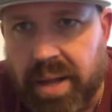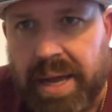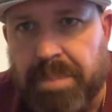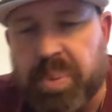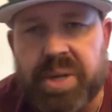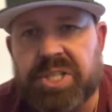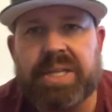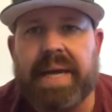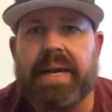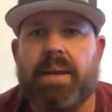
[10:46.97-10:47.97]
I
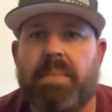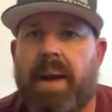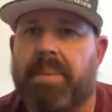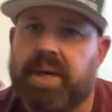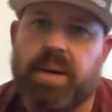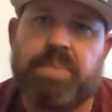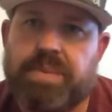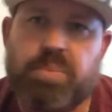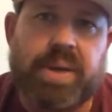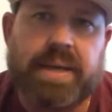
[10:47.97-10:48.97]
appreciate it. I'm gonna be
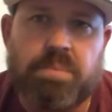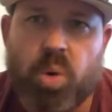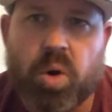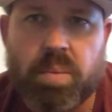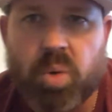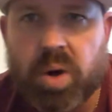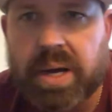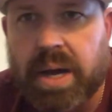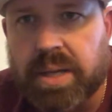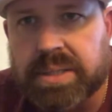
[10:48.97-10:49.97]
bringing more and more
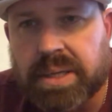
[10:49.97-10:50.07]
content.